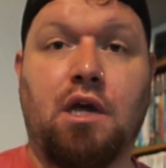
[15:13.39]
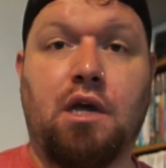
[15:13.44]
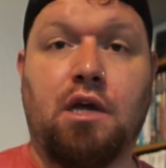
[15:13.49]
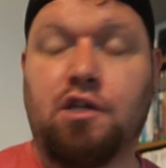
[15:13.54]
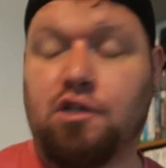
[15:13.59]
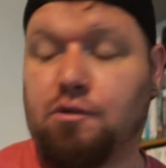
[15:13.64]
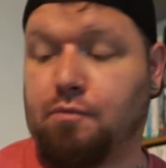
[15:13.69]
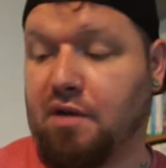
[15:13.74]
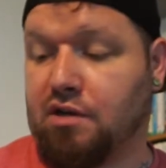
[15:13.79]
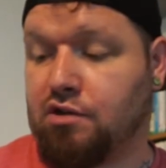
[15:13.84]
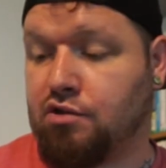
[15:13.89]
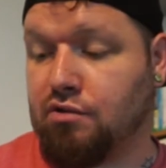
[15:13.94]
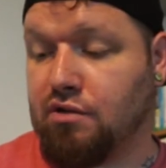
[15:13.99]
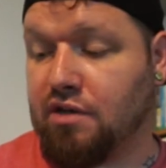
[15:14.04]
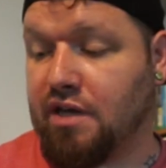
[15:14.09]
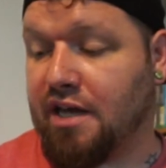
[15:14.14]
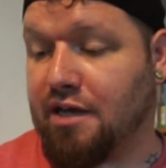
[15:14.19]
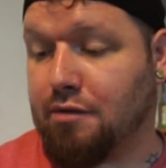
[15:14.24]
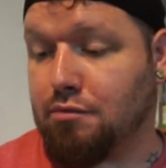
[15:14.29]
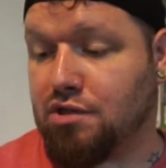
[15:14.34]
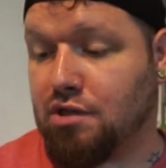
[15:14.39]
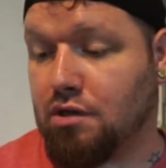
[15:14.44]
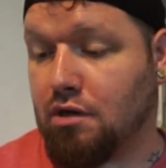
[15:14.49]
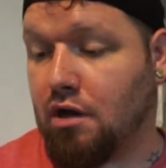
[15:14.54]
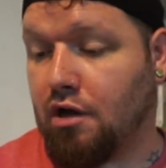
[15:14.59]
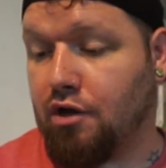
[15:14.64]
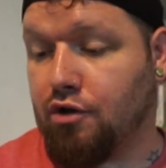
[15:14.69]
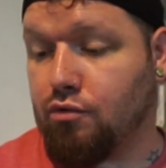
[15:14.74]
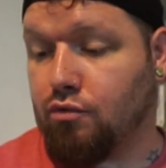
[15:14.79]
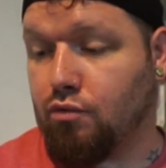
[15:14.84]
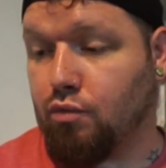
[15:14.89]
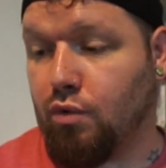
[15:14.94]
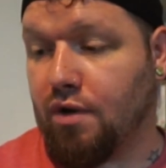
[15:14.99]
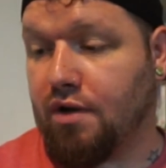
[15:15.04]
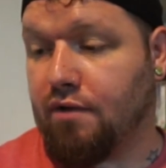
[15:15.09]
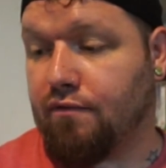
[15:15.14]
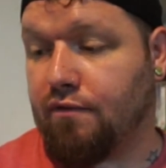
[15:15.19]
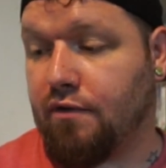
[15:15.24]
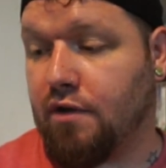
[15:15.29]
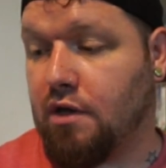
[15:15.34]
Spectrum games alone with